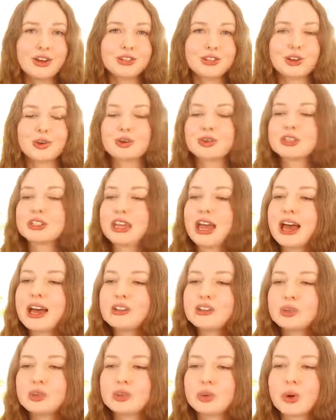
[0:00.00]
So
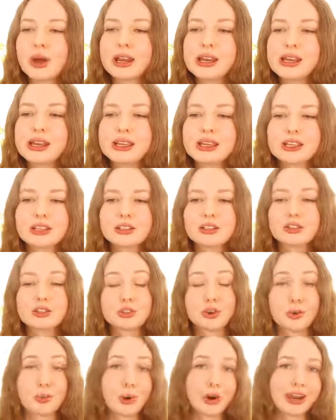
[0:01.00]
tan two hundred twenty is
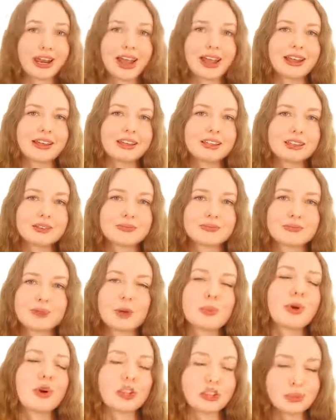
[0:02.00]
zero point eight,
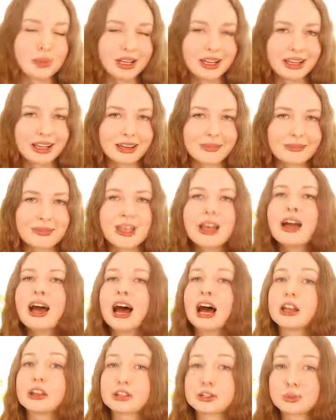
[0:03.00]
approximately,
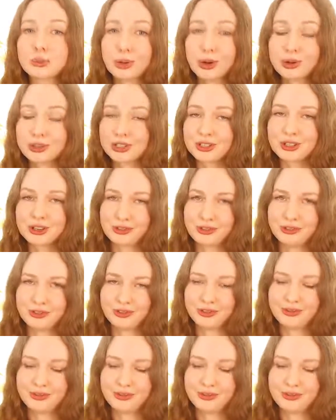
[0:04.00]
and it's positive.